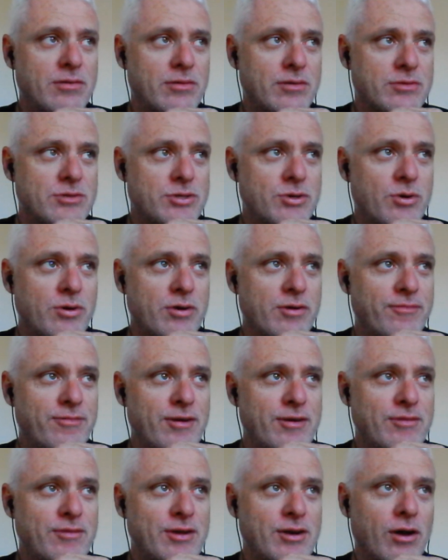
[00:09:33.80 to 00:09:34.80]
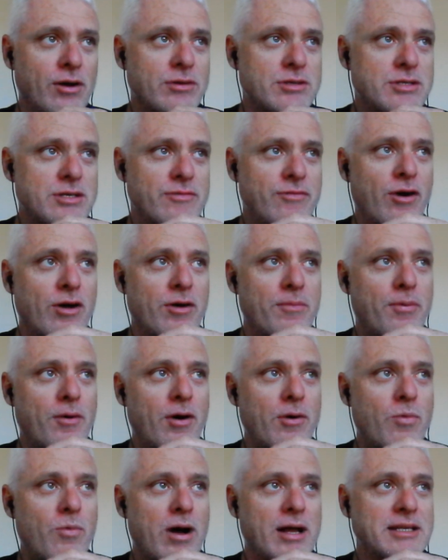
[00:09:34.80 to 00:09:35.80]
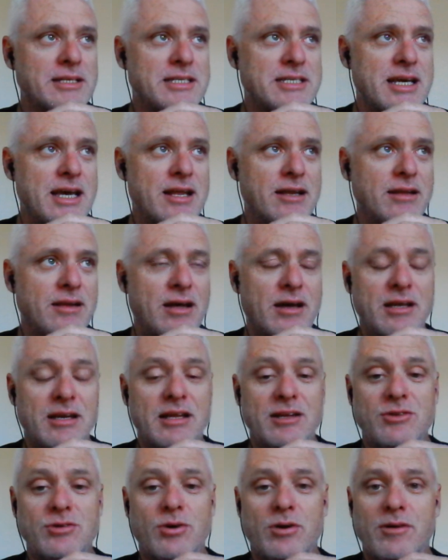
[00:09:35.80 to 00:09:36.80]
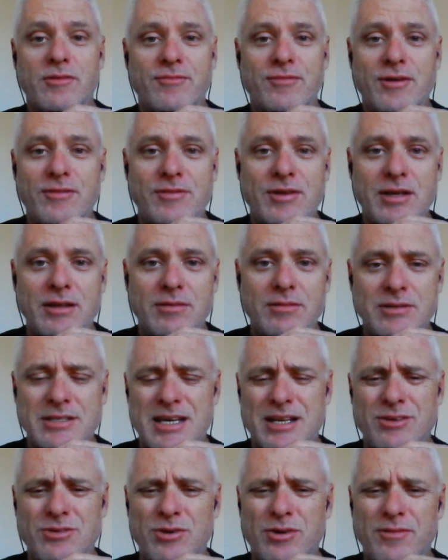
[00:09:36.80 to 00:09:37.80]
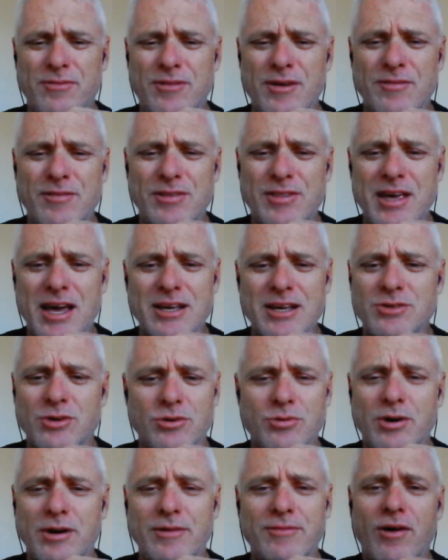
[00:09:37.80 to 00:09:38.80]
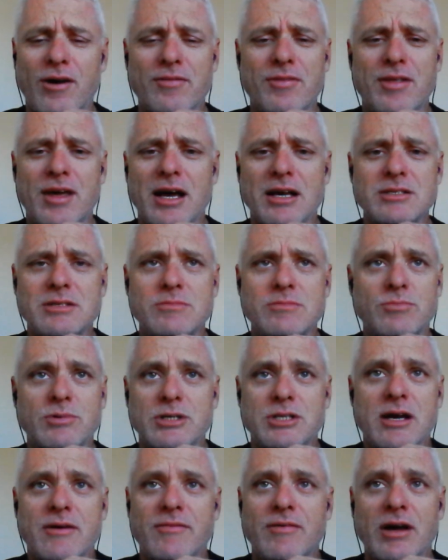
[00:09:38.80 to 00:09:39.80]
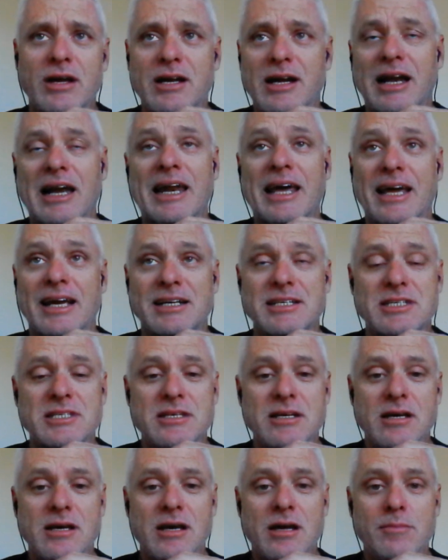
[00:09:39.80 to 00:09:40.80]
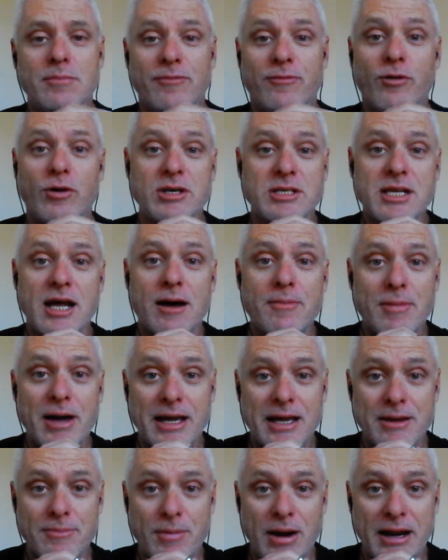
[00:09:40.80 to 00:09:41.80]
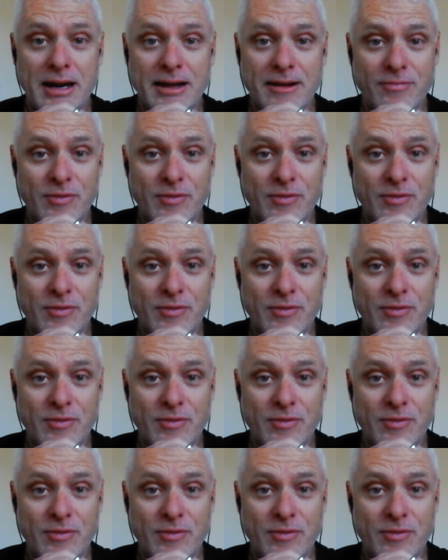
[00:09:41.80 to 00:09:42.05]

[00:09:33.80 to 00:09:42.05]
$250 divided by 1 cent. You know, you need 250, is that 250,000 or 25,000, whichever, clicks before you start making money.